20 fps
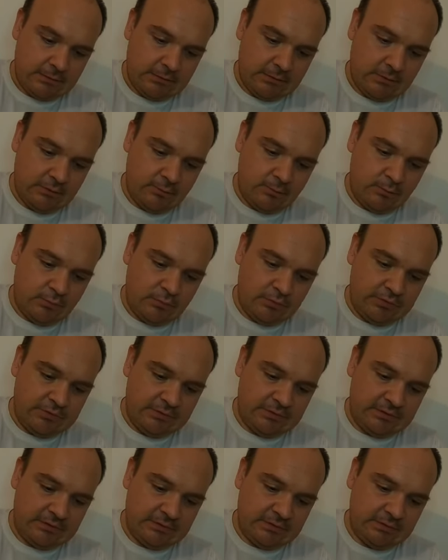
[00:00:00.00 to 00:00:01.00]
You put
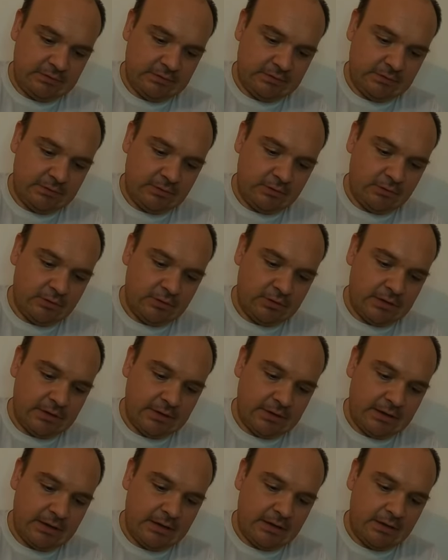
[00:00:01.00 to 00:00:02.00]
your
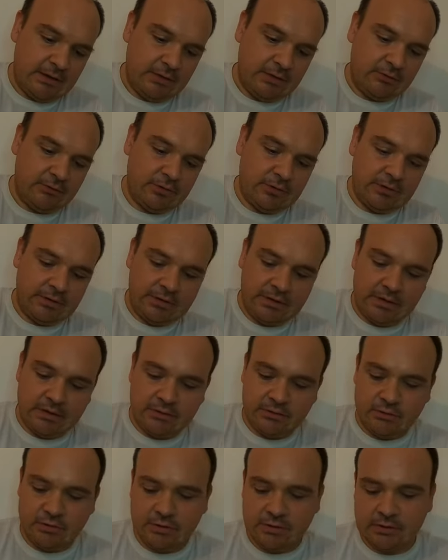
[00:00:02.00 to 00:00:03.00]

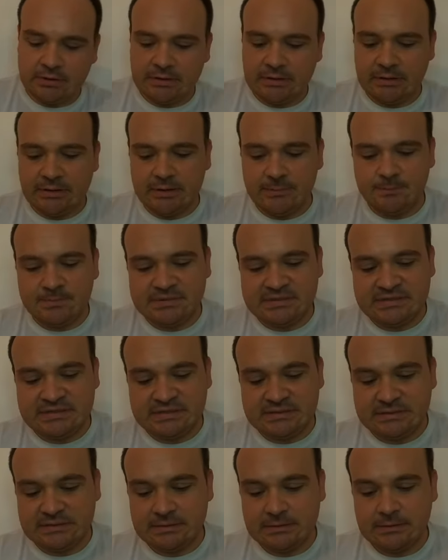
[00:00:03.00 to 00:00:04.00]
alligator
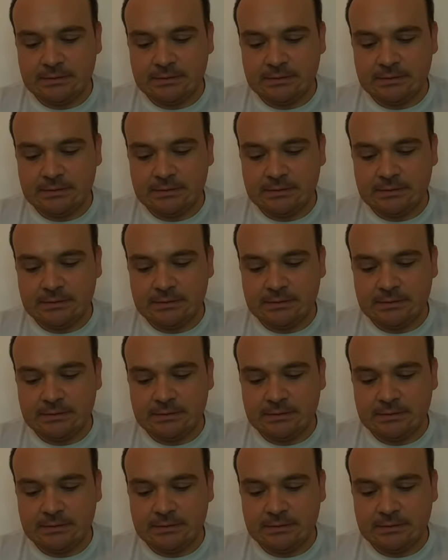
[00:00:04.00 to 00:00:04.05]
clips